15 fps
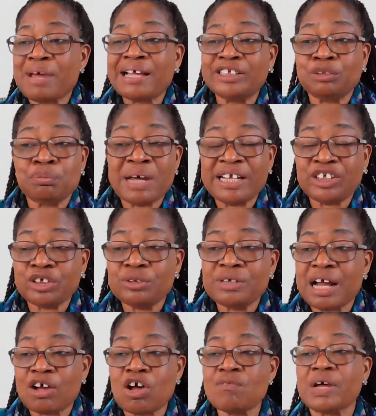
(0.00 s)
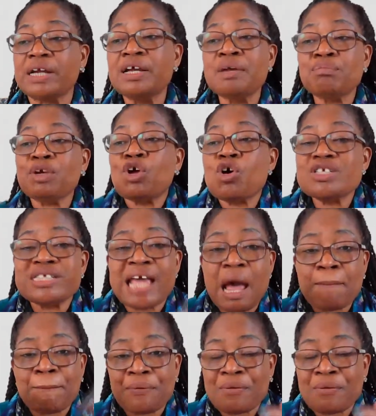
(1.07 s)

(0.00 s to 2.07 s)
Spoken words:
My children are covered because they are